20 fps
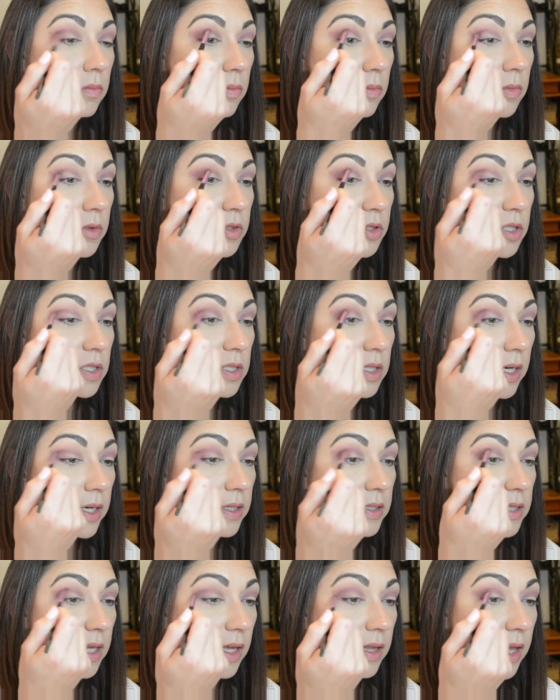And just like
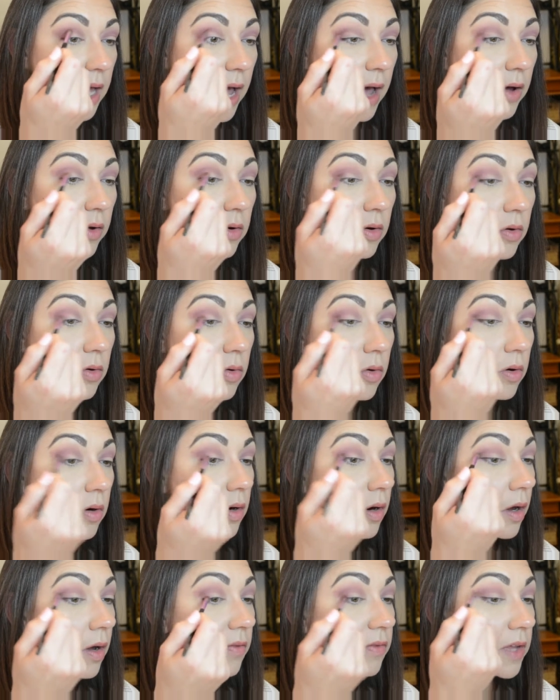I said, the outer
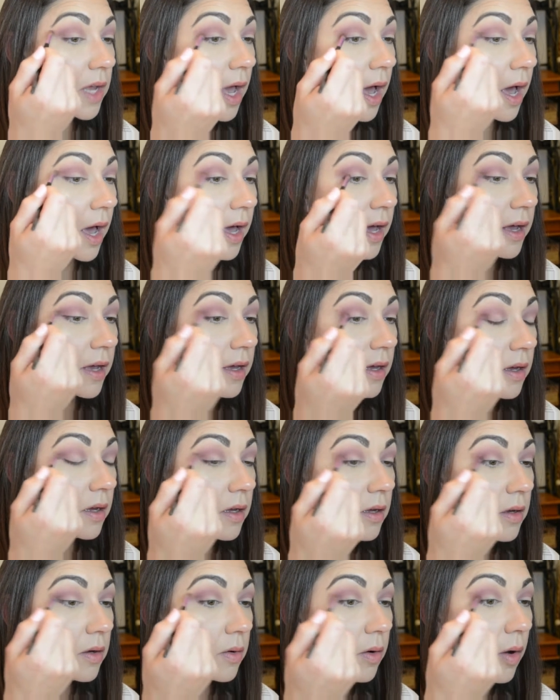corner of the eye
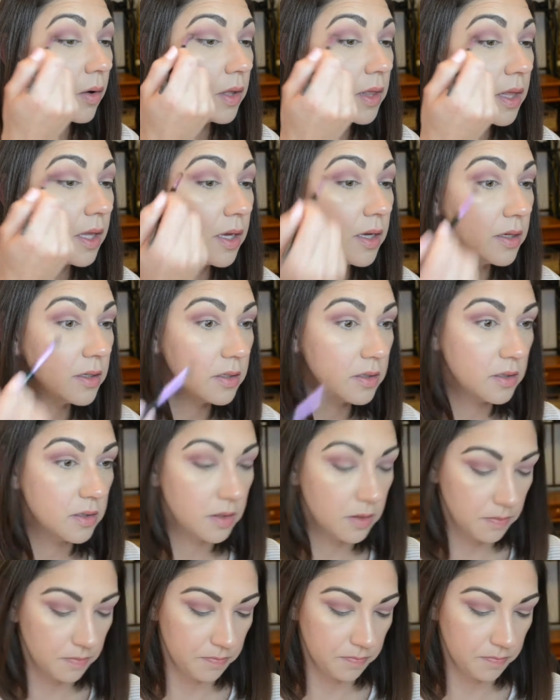with this.